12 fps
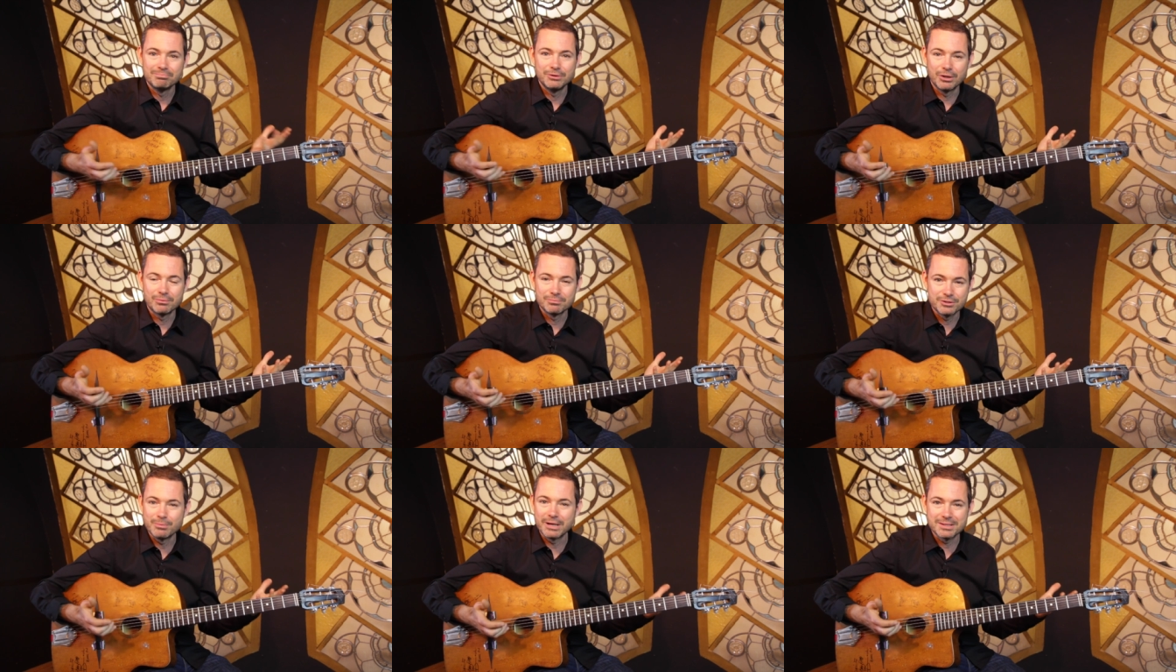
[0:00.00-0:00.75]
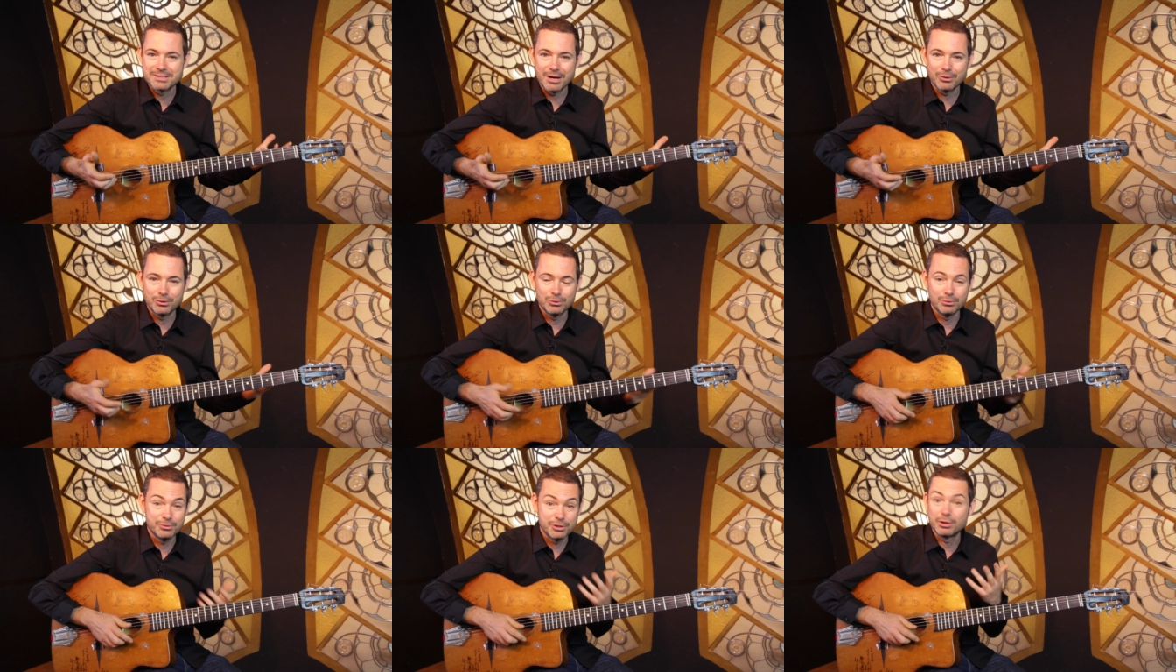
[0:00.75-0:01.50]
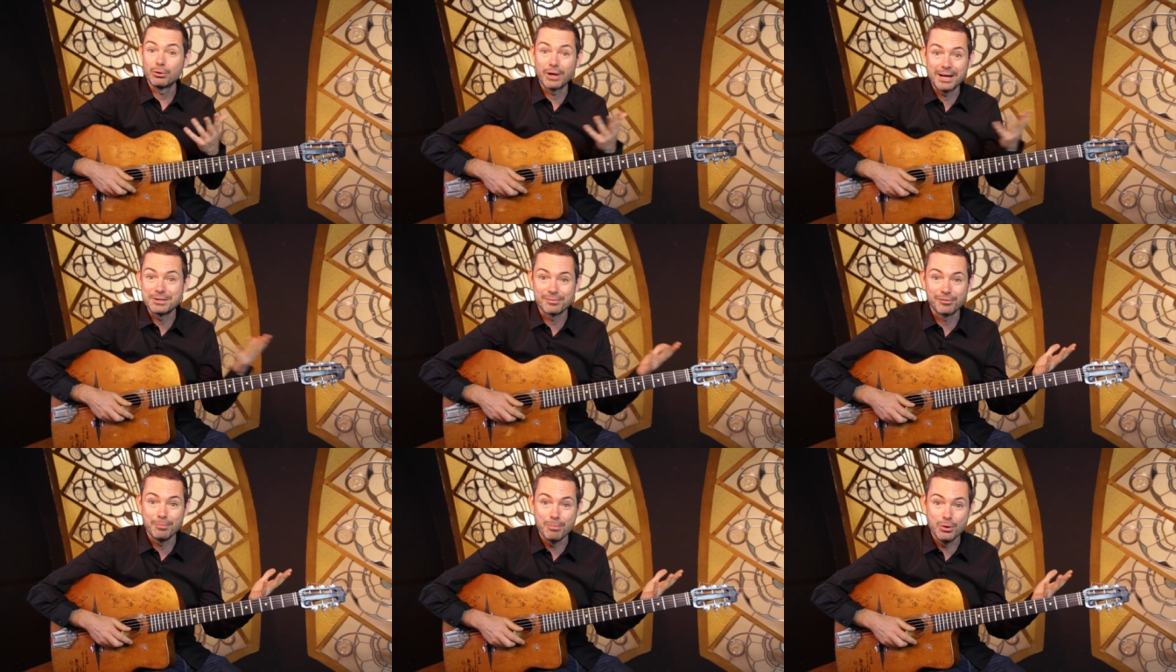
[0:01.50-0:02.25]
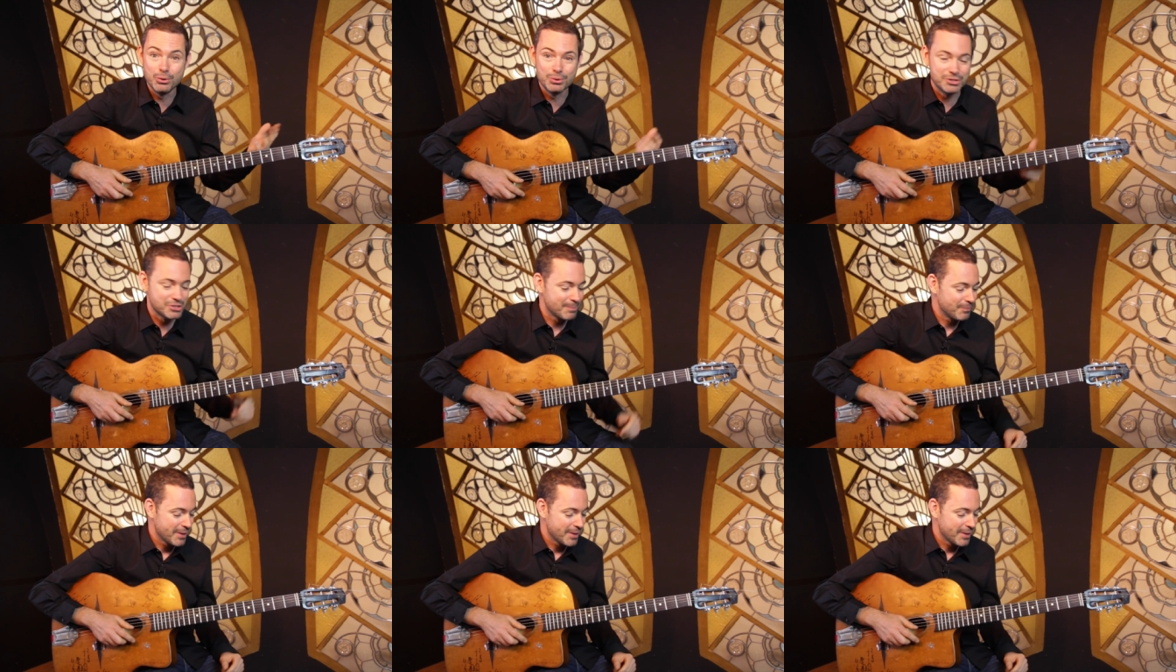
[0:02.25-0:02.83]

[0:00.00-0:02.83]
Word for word: you know, to make it sound cool, to create different moods.